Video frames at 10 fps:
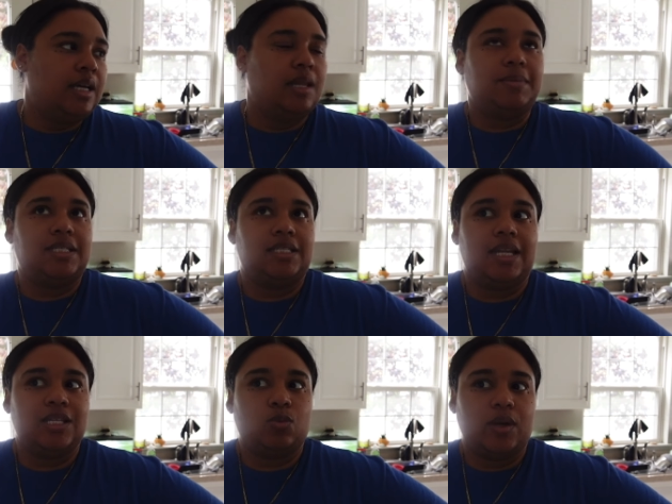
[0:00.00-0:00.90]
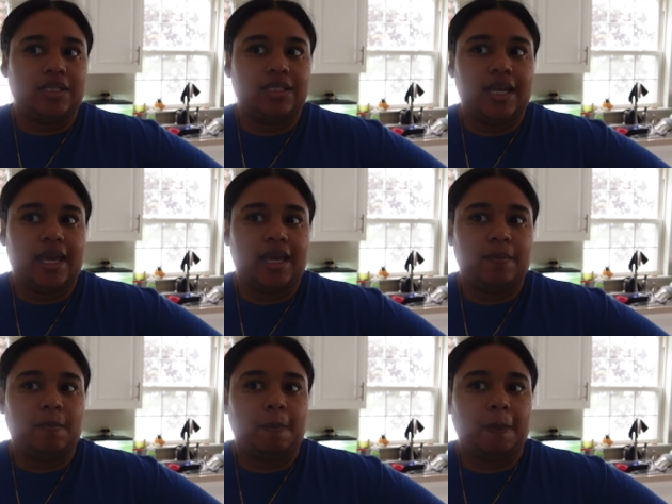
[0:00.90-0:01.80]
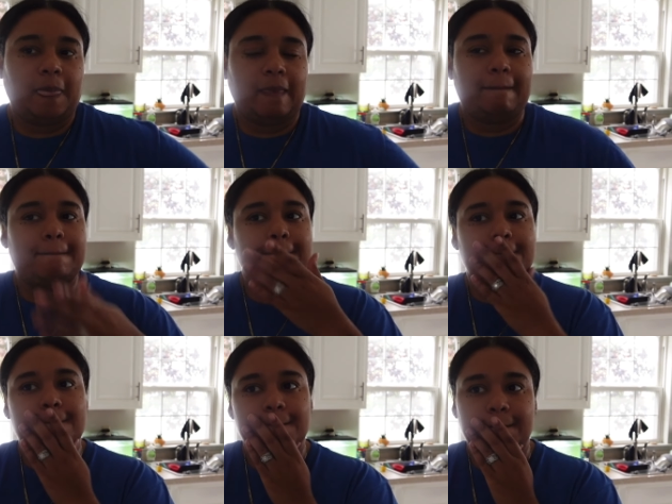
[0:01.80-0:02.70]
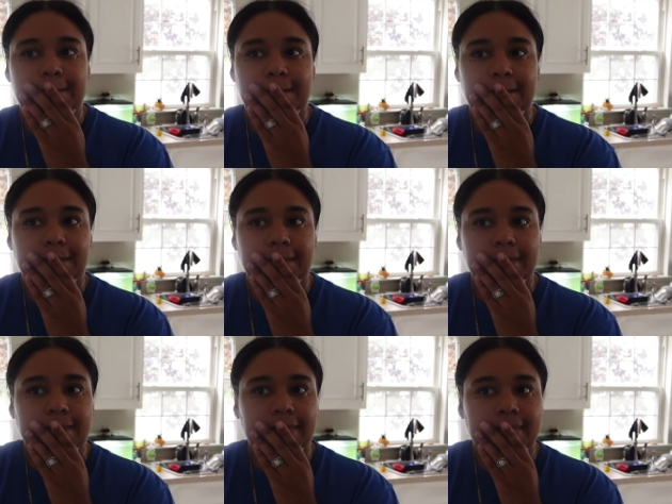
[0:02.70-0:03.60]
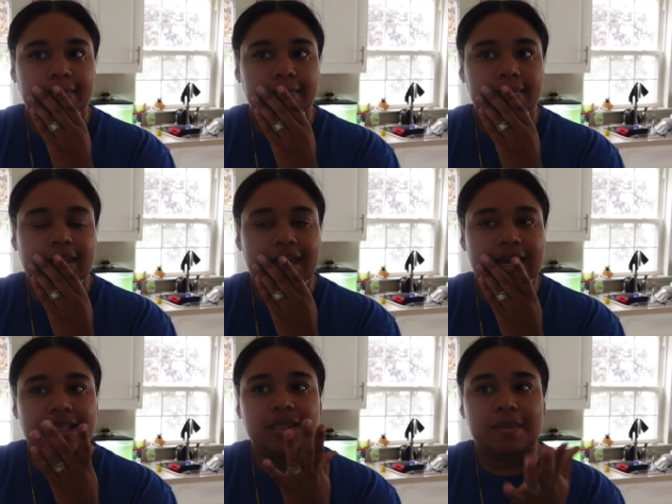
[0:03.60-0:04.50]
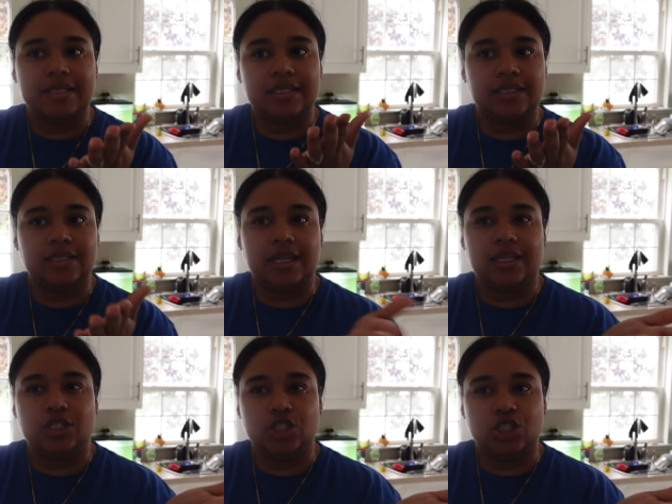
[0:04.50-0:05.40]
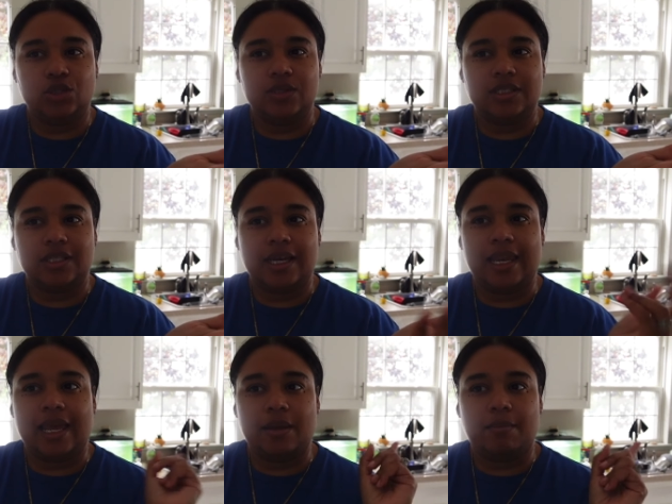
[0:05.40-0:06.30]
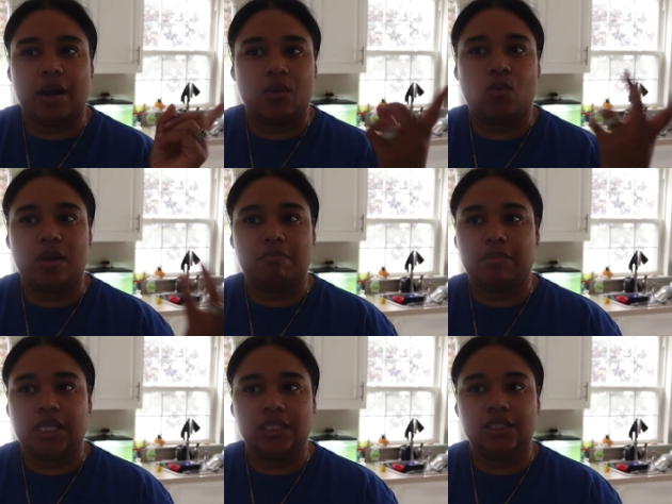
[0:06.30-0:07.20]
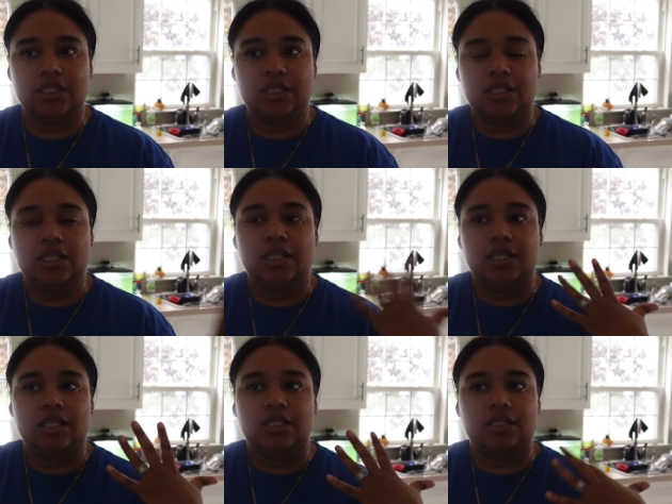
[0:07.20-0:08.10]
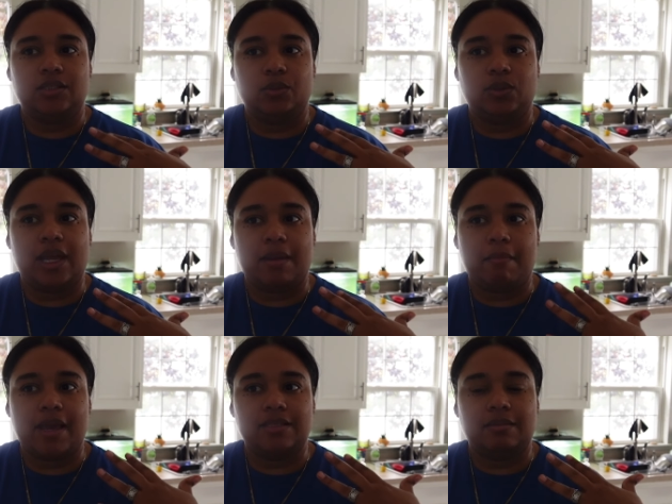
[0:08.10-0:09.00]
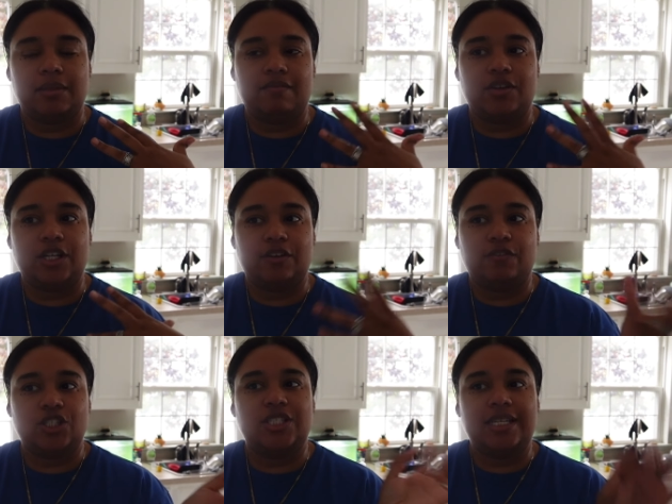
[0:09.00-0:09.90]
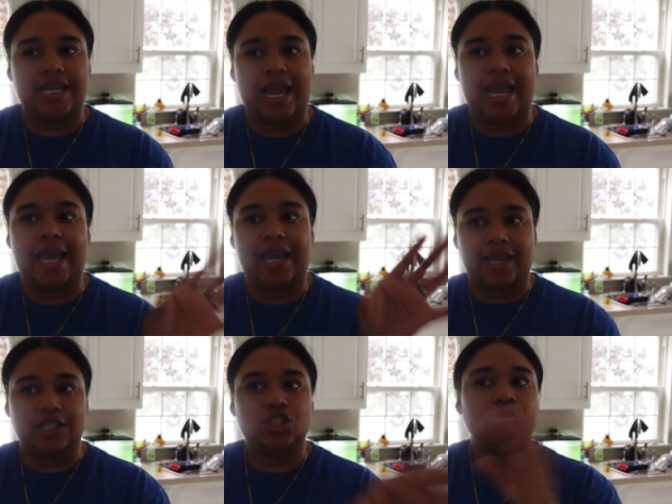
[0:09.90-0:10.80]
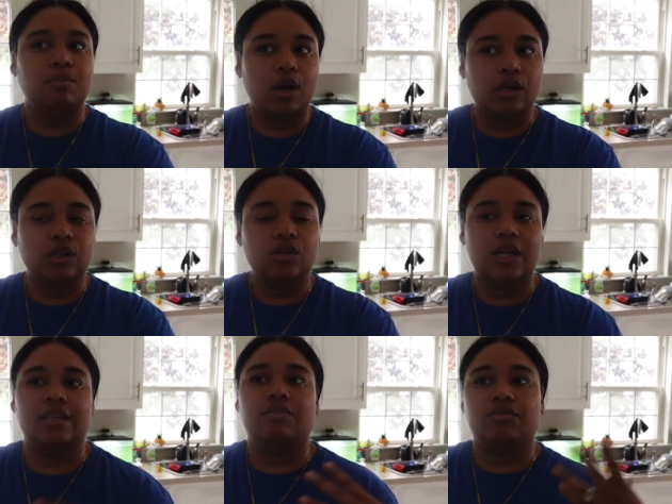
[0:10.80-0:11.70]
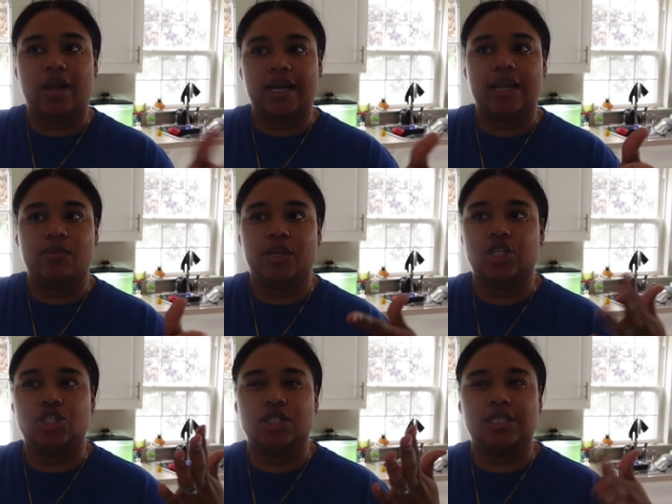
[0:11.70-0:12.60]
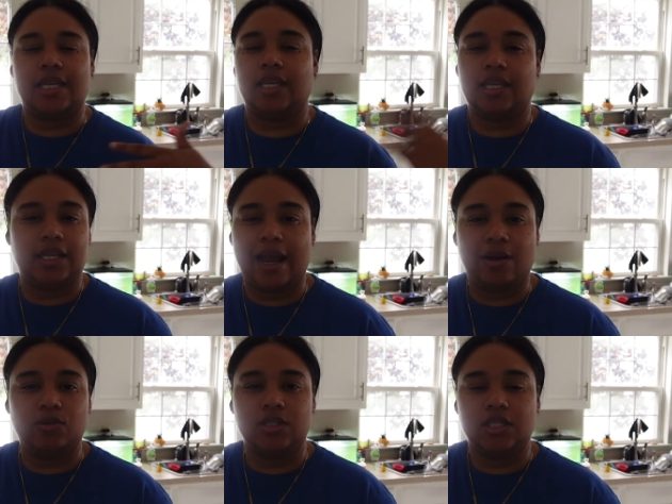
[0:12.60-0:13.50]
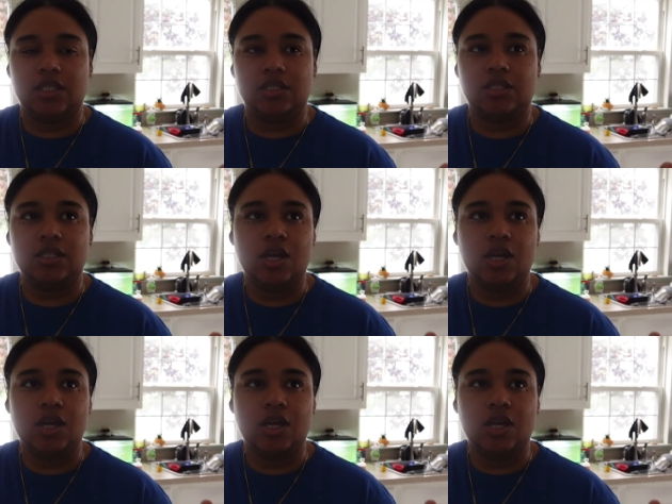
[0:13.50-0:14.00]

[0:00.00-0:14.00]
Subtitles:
Let me see, today's Wednesday. I think the best thing to do is to get like probably one meat to like make something for dinner for today and tomorrow. And then Friday we can just like eat out since